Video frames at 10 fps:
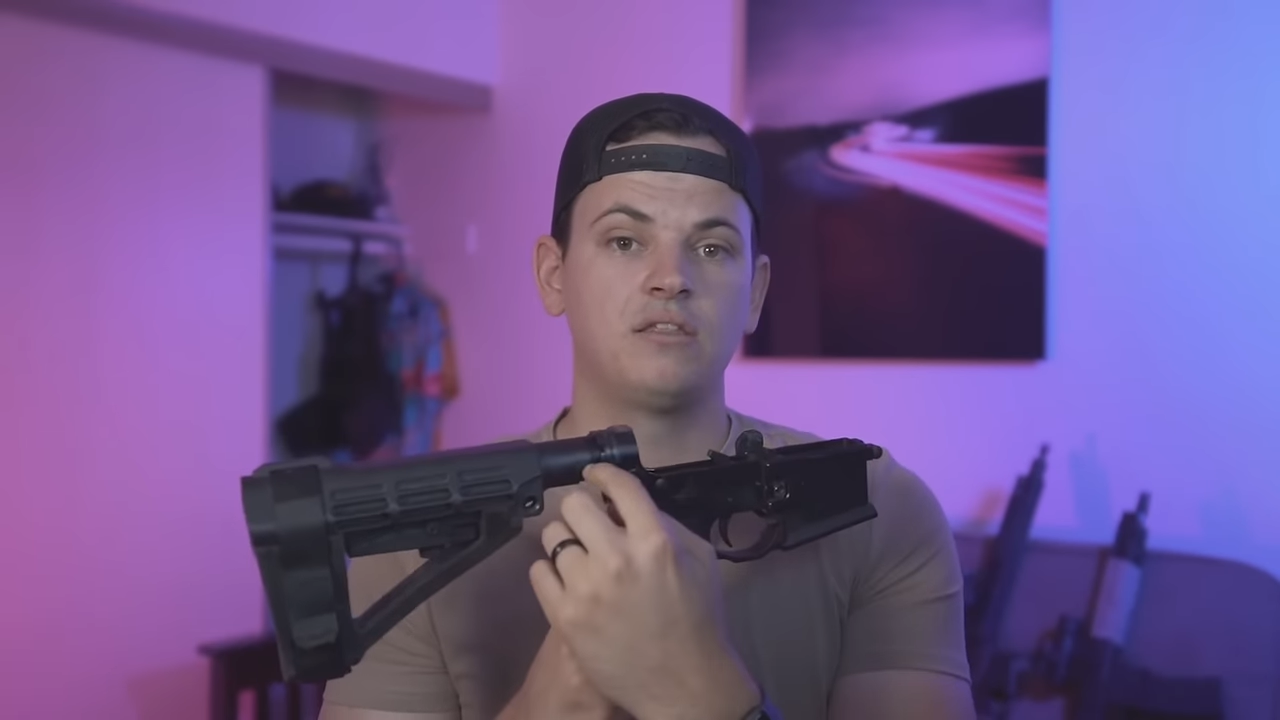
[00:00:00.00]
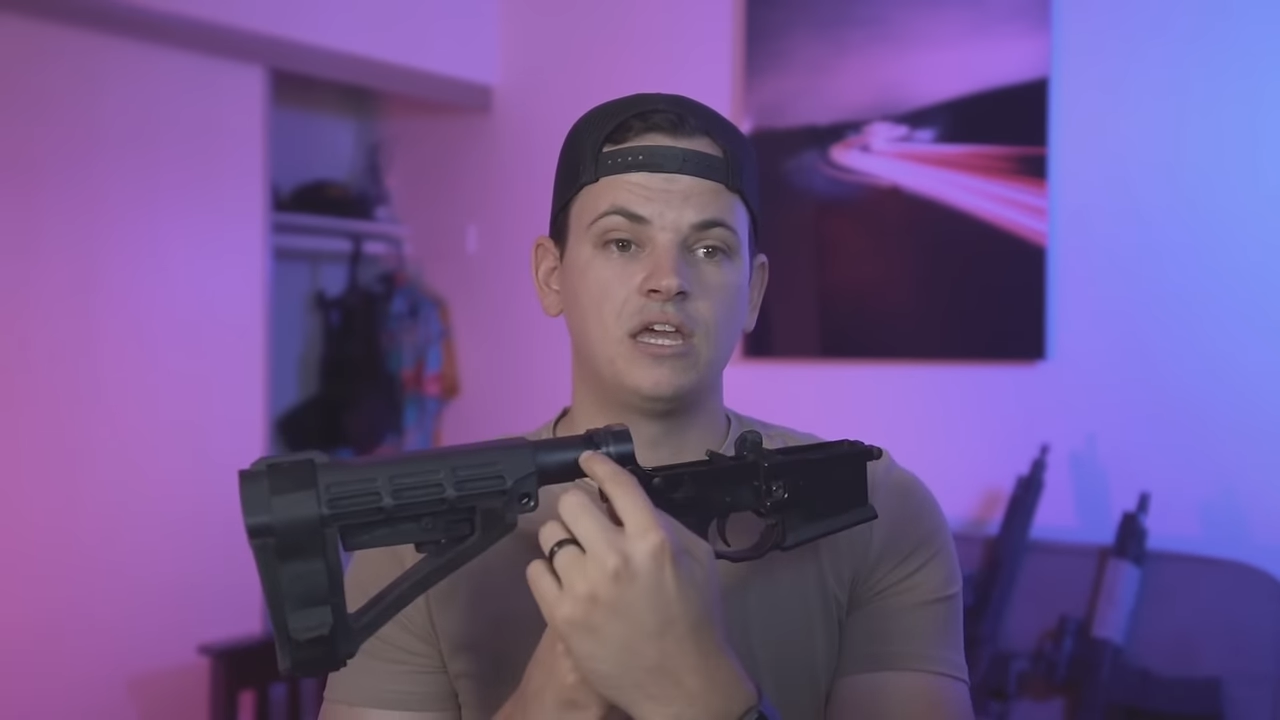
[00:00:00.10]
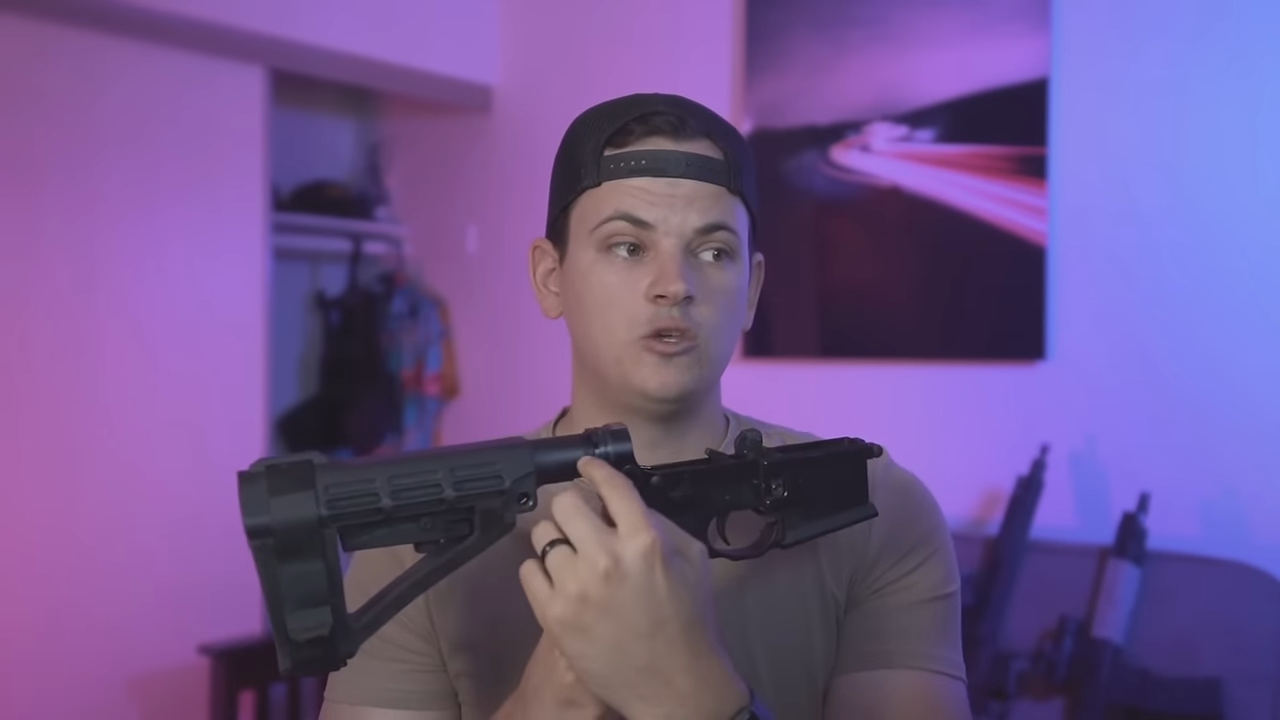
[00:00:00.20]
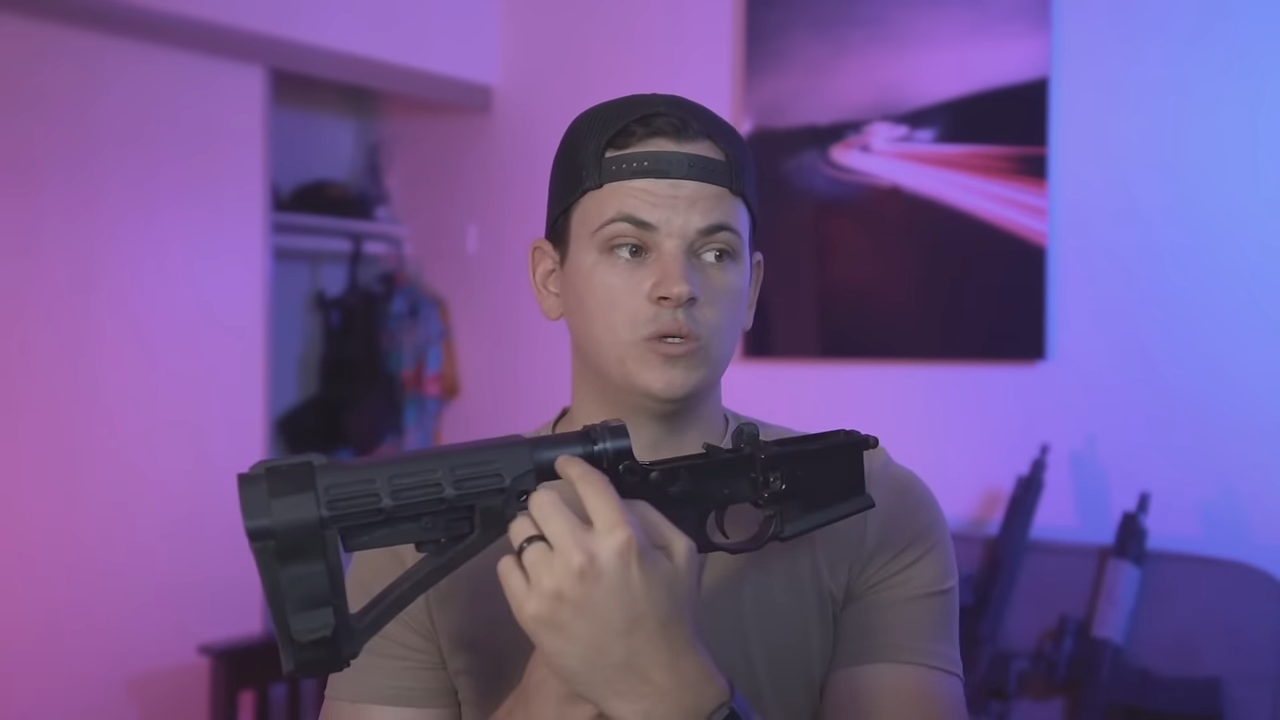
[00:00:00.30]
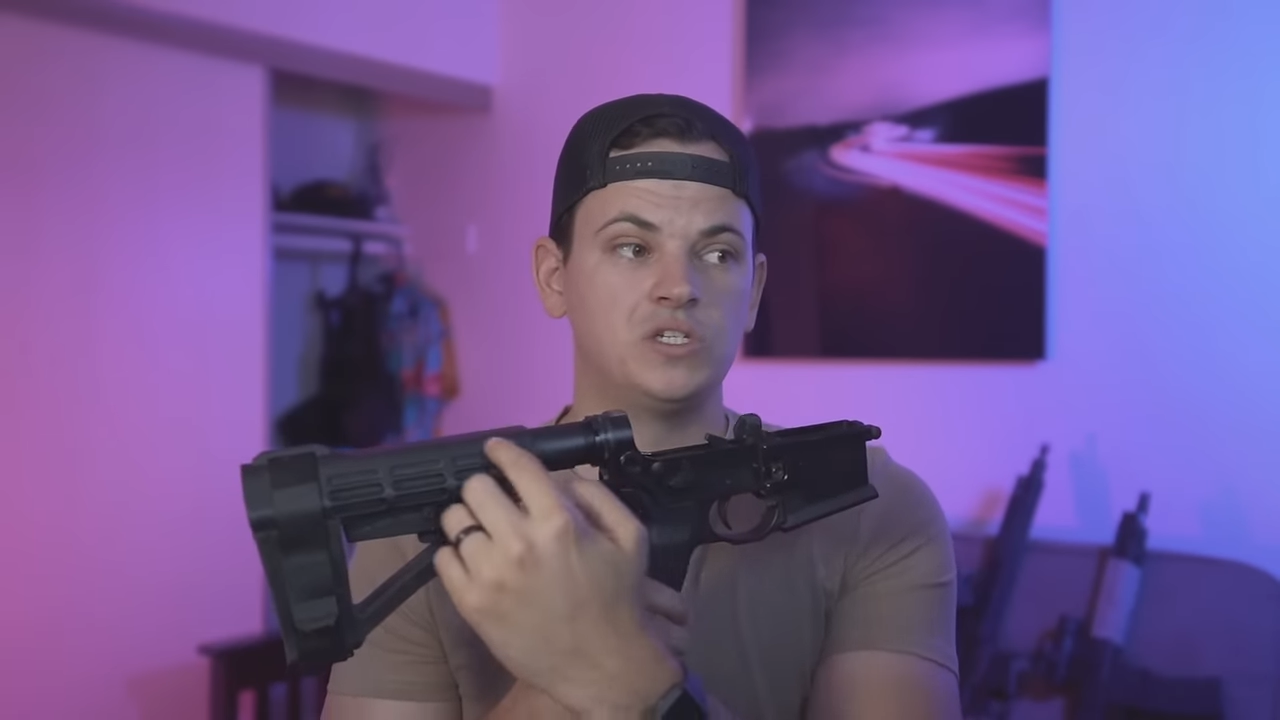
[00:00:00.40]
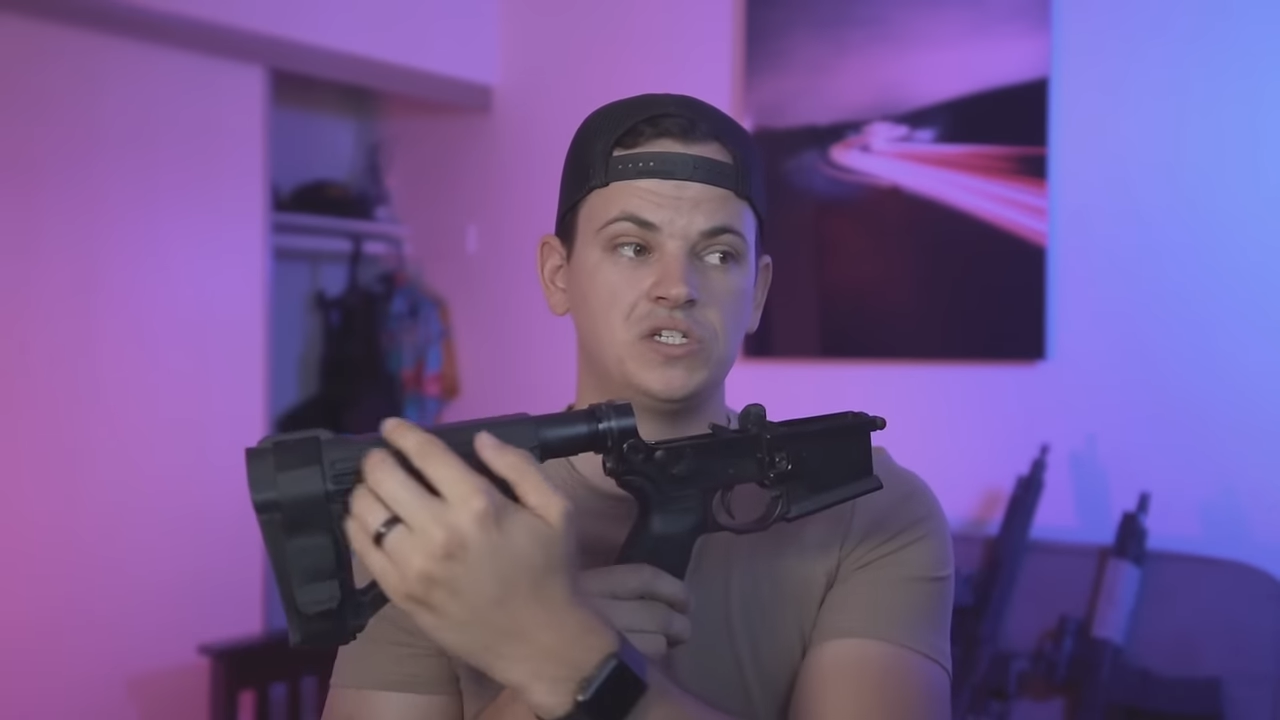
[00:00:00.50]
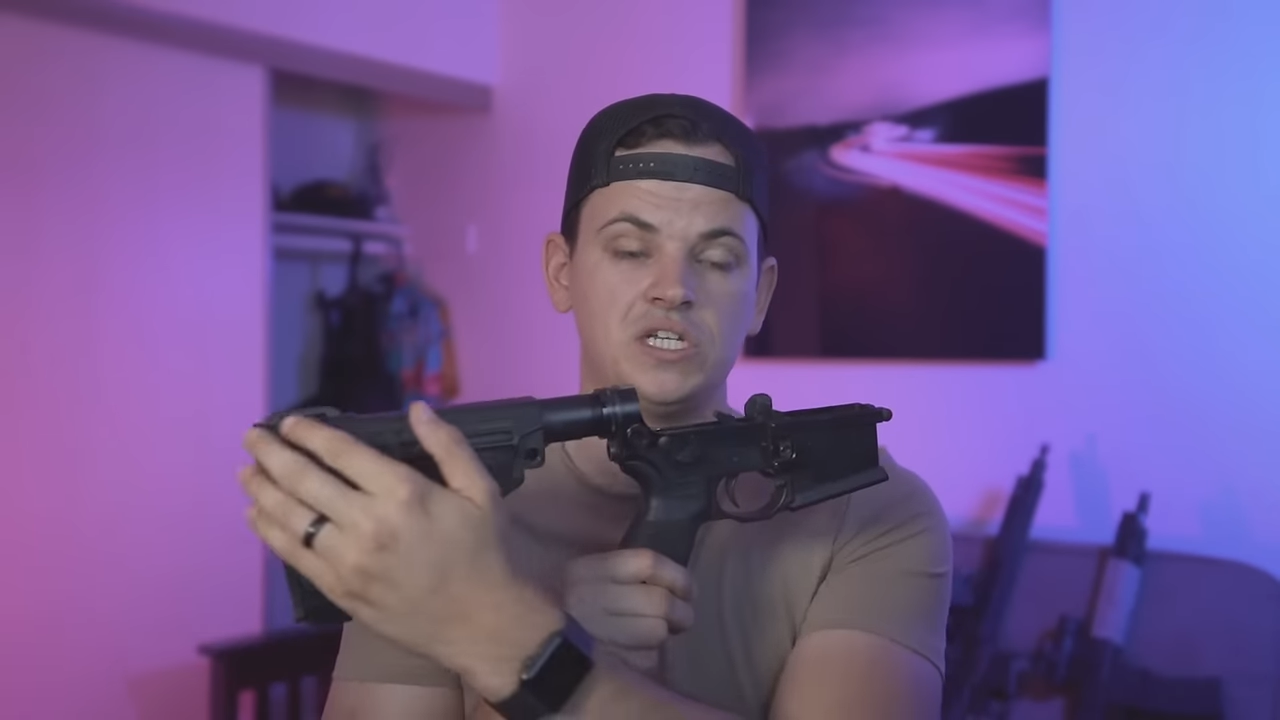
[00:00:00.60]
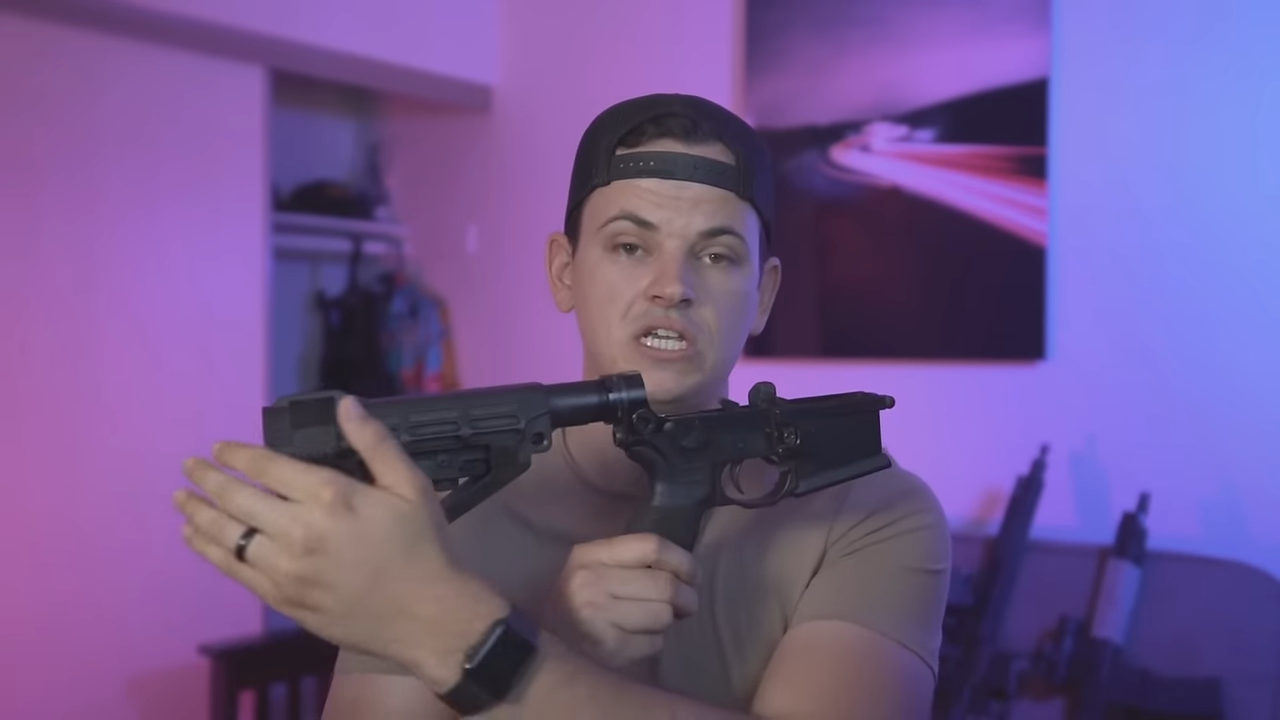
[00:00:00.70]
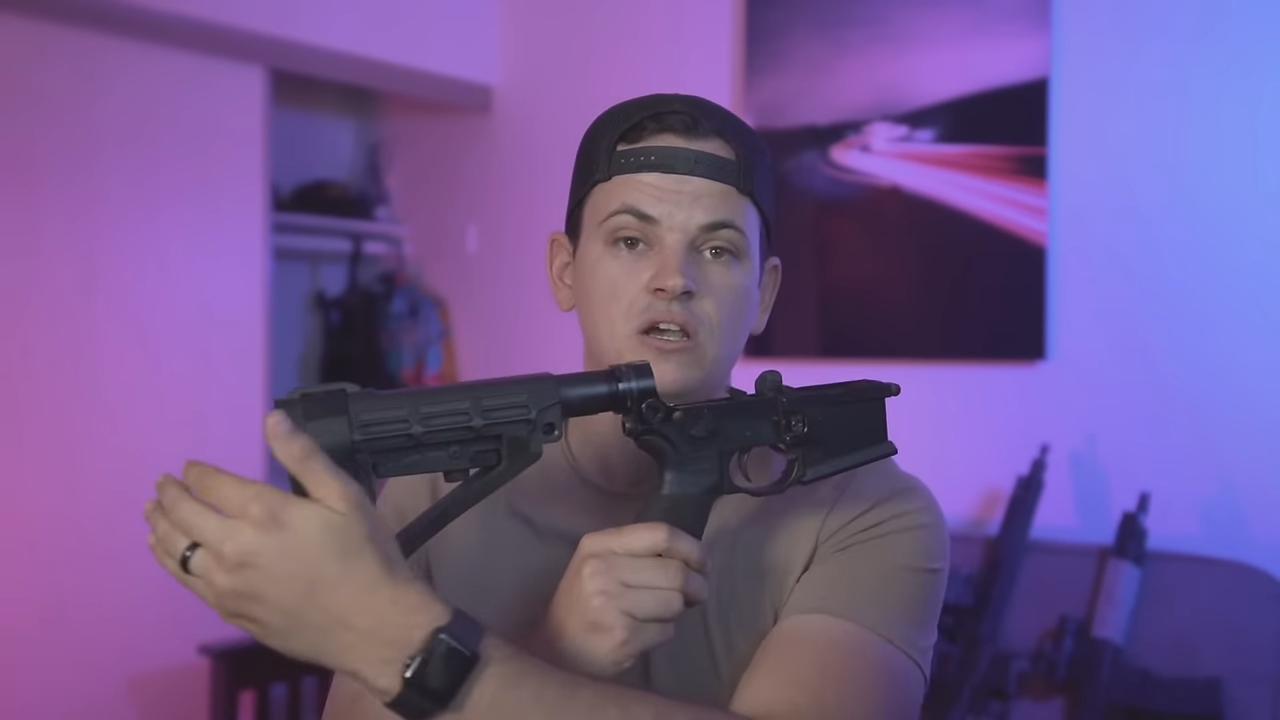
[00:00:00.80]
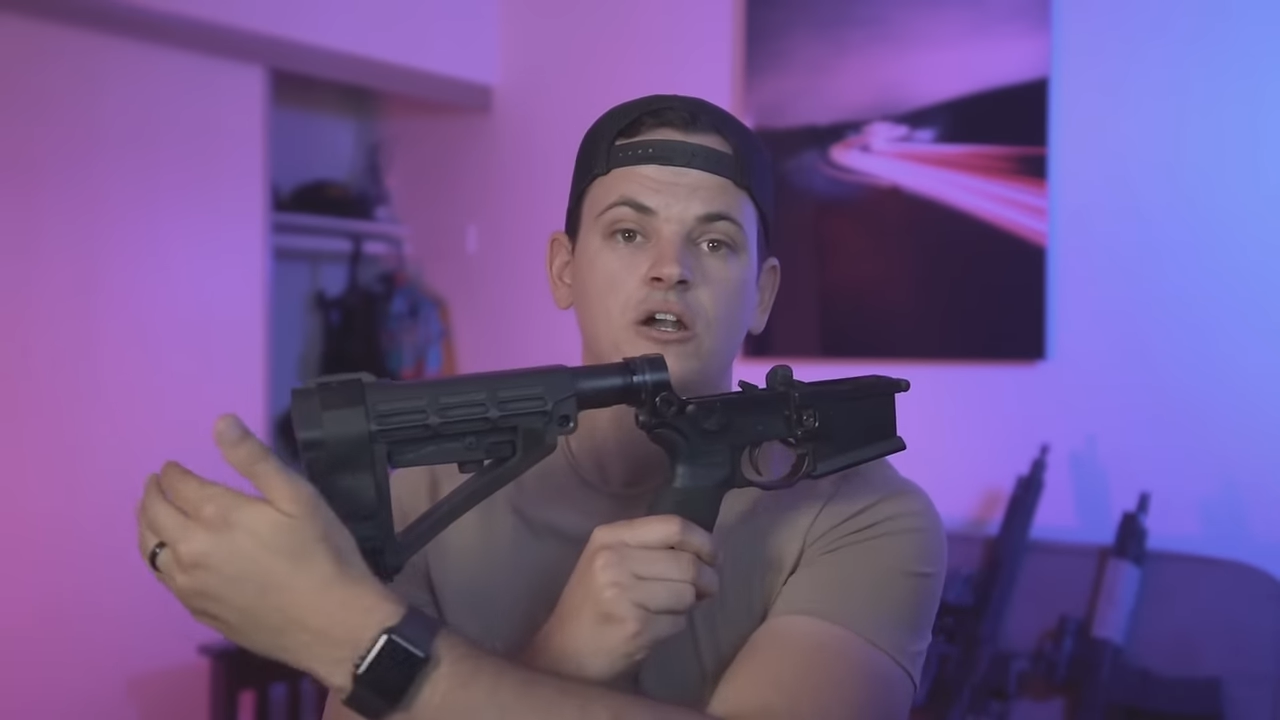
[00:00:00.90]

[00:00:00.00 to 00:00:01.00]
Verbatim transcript: that you would see